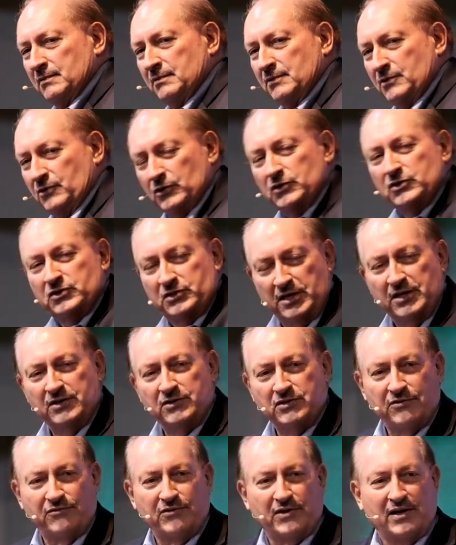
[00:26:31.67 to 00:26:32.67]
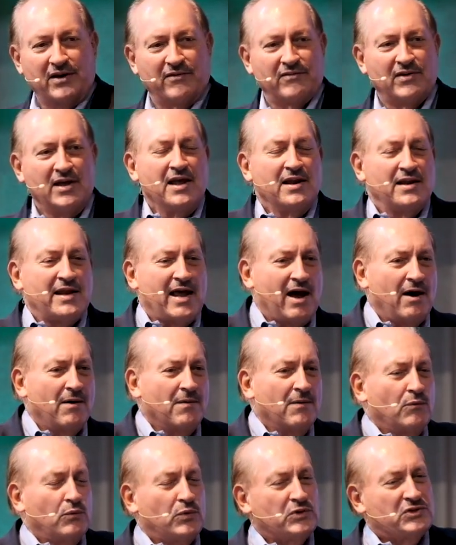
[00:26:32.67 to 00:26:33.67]
Your sins are forgiven. Now,
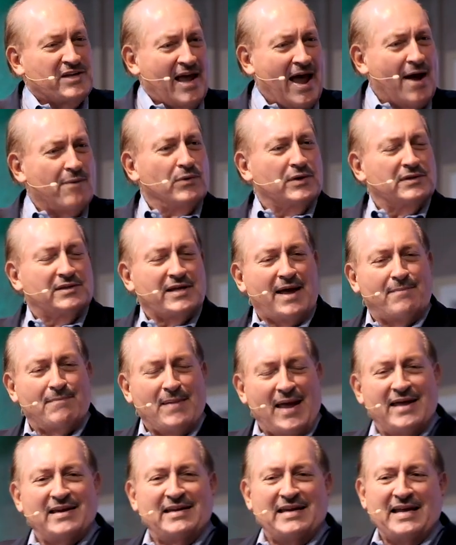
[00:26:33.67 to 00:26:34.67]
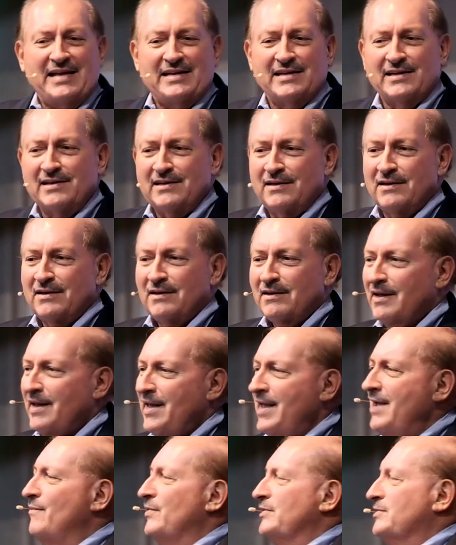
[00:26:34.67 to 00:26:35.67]
was that what that man needed?
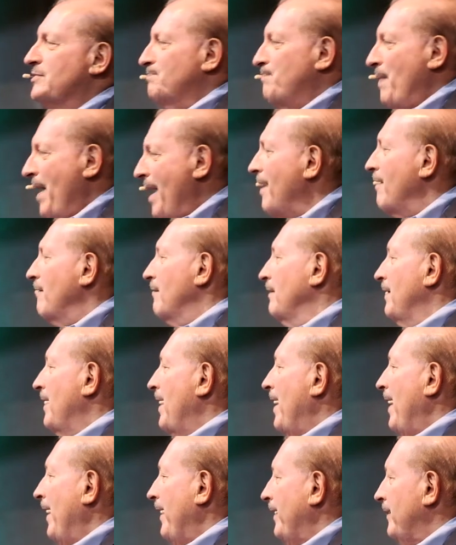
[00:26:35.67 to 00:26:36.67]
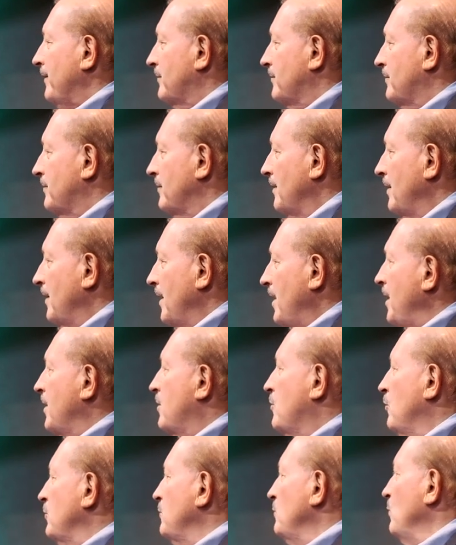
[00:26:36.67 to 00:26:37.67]
He was paralyzed. He
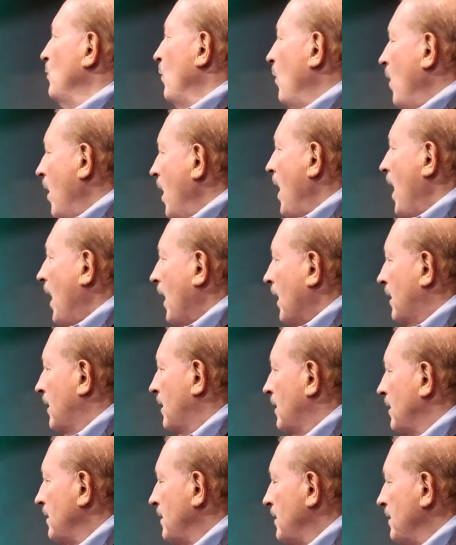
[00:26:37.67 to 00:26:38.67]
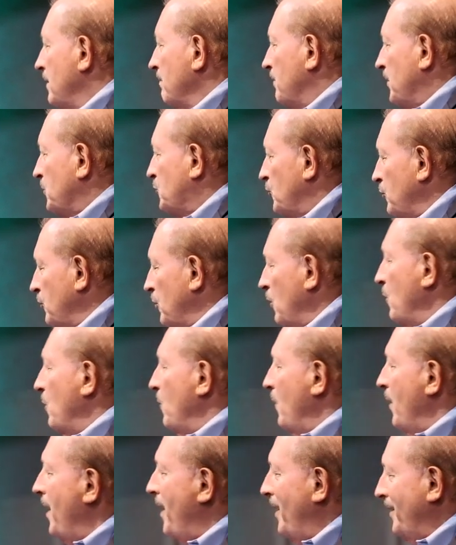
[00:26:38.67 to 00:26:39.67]
couldn't walk. But you know
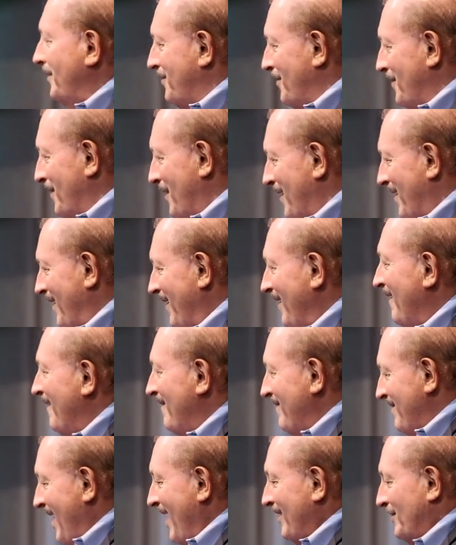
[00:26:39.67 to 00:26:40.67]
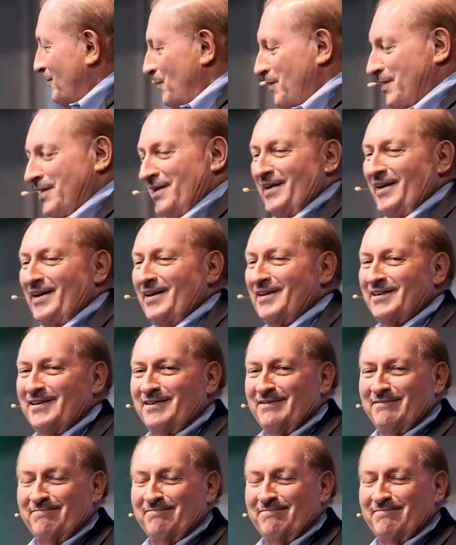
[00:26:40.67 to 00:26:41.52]
what? That's what he needed.